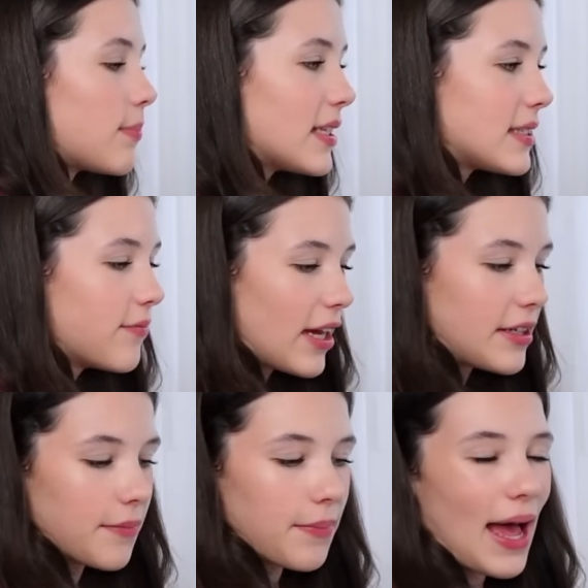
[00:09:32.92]
might seem
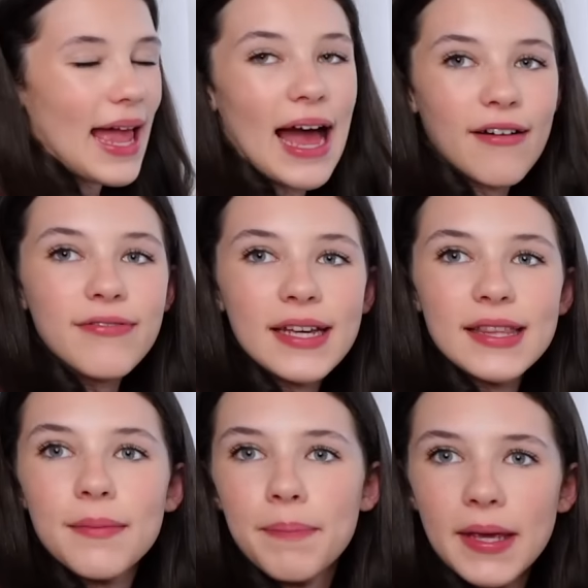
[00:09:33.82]
random, but I have like
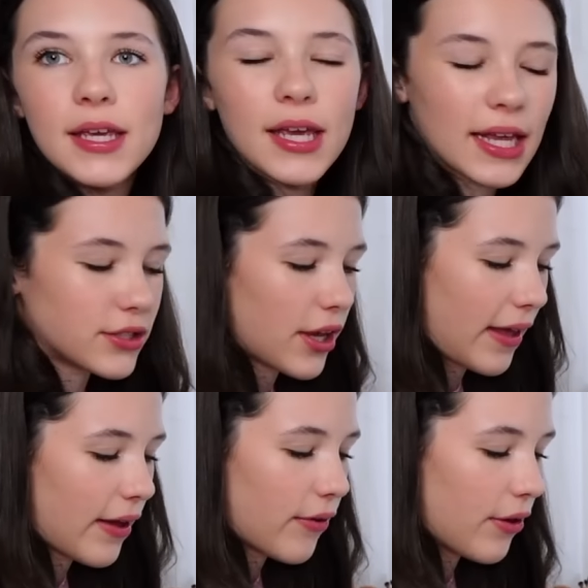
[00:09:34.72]
the big Gisou
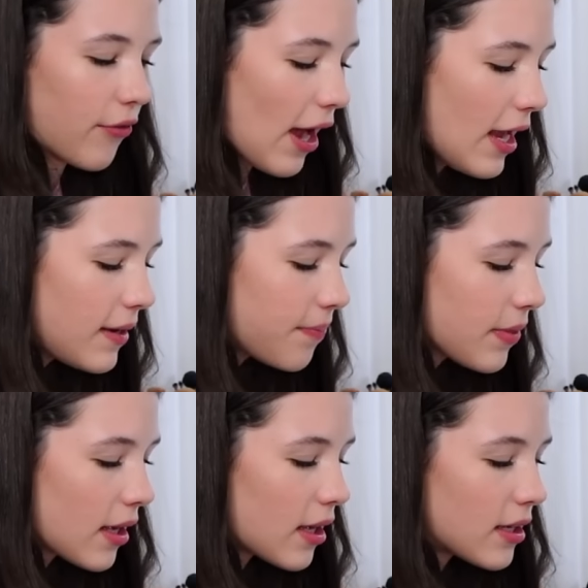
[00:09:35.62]
hair oil, right?
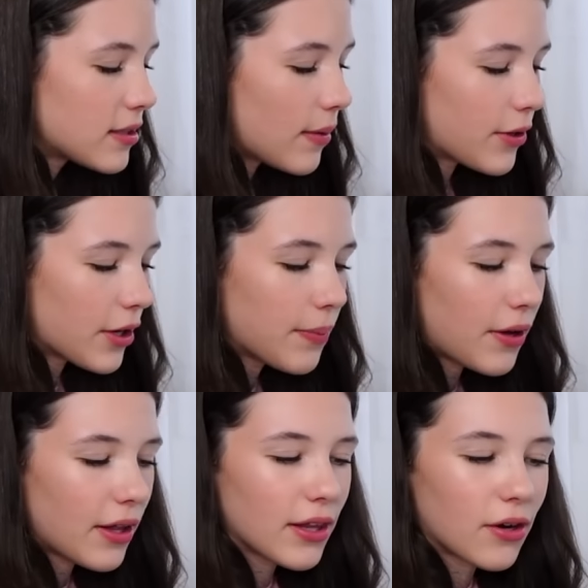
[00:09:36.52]
So I'm gonna
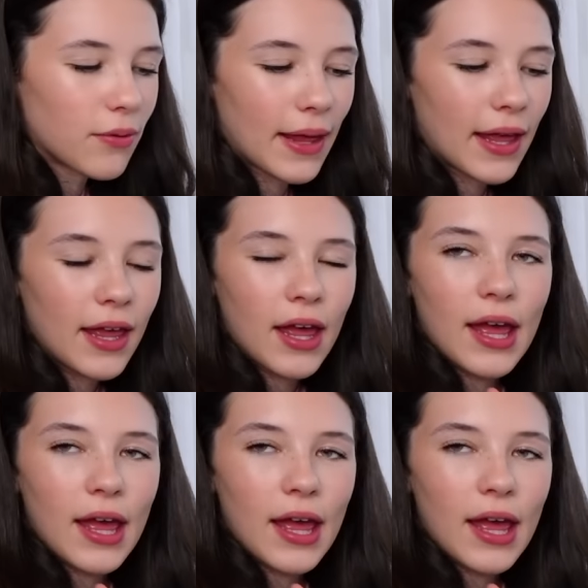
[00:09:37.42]
put a little bit